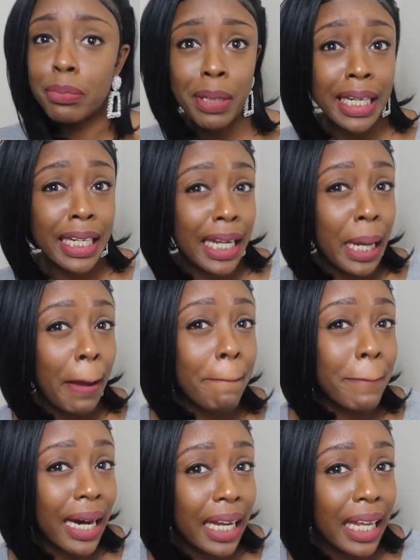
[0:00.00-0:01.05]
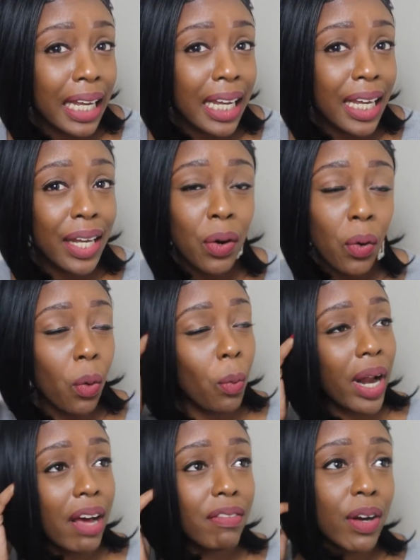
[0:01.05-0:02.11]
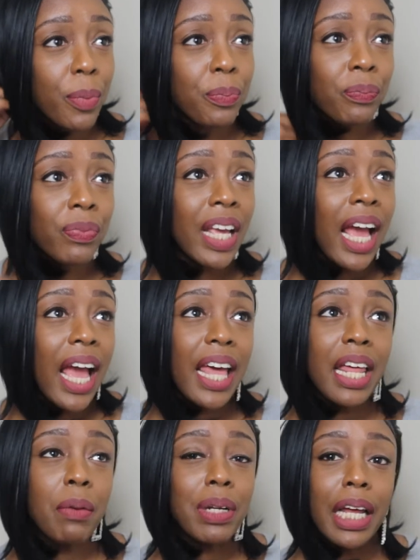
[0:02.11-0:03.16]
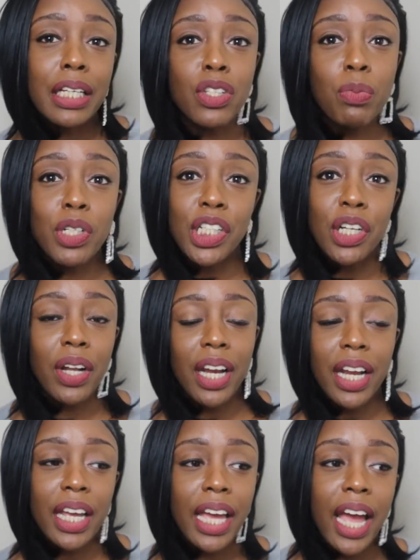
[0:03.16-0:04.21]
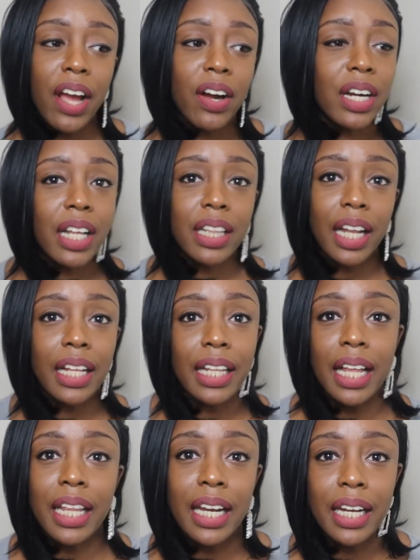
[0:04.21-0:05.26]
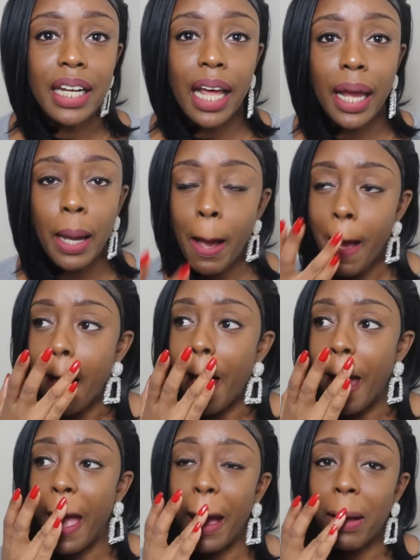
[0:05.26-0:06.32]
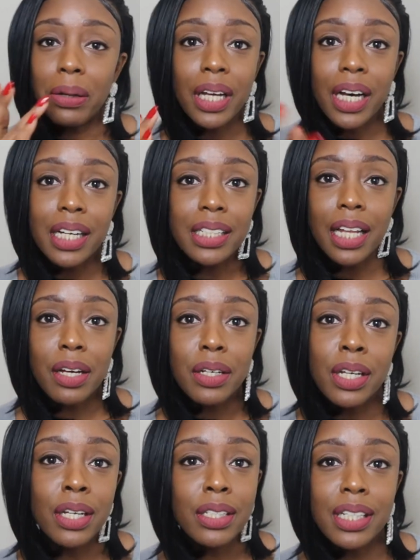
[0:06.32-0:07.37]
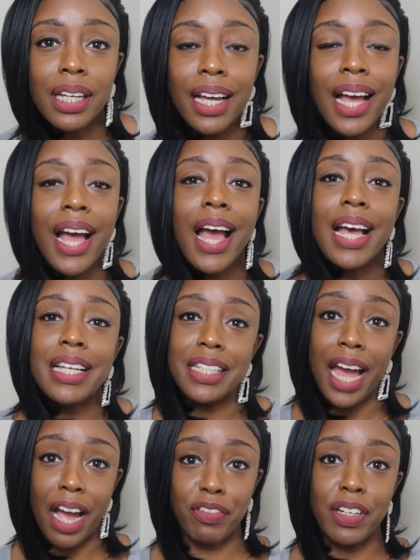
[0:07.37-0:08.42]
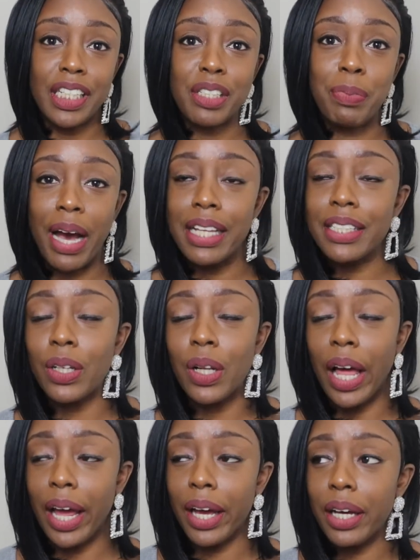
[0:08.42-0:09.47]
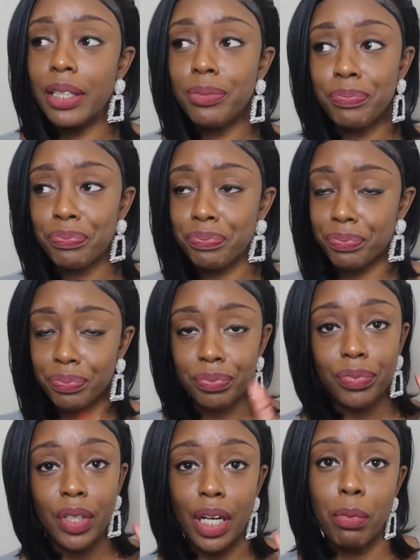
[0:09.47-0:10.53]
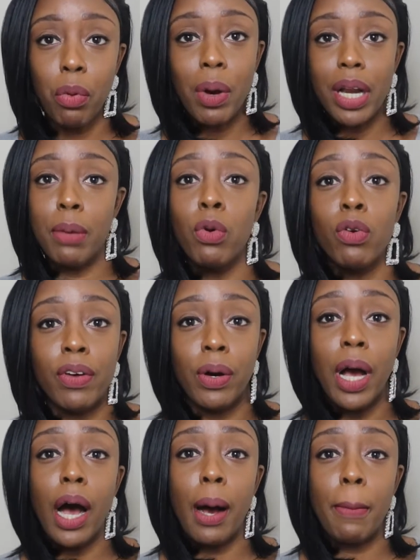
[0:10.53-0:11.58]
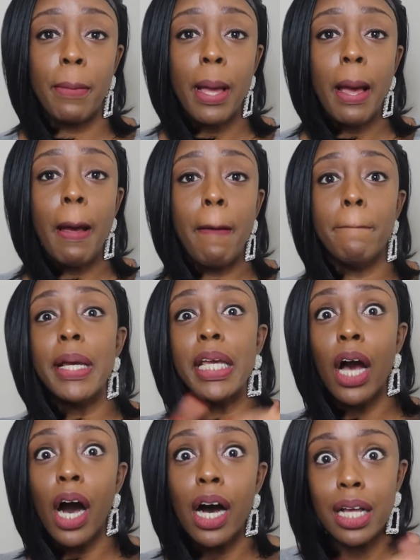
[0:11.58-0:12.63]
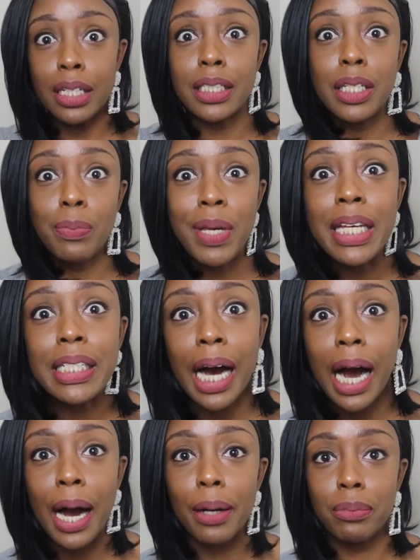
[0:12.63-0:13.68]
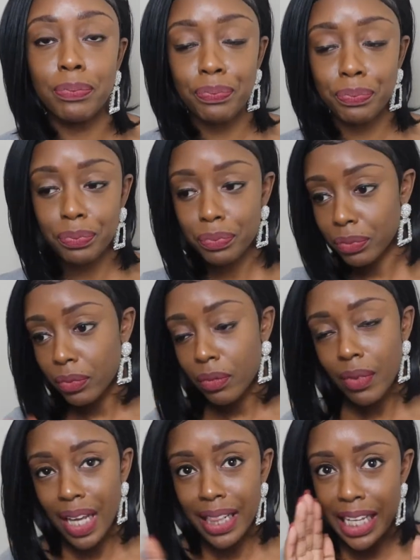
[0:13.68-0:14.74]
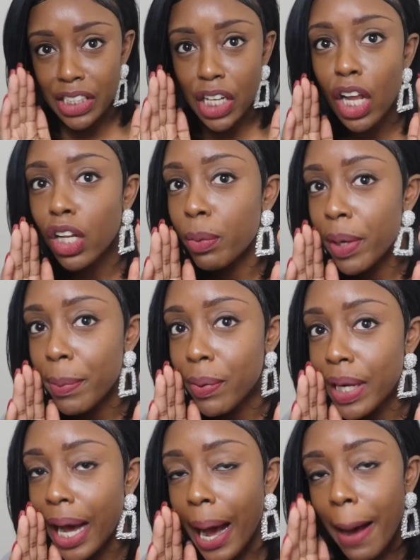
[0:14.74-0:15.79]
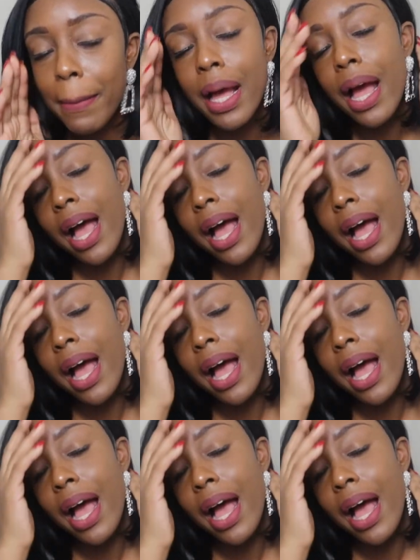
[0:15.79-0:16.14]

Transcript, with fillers: spend any money or whatever and they were like super chill they didn't care or nothing like that they didn't like hound us like it's, it's an african spot so like number one they move on um beyond cp time that's color people time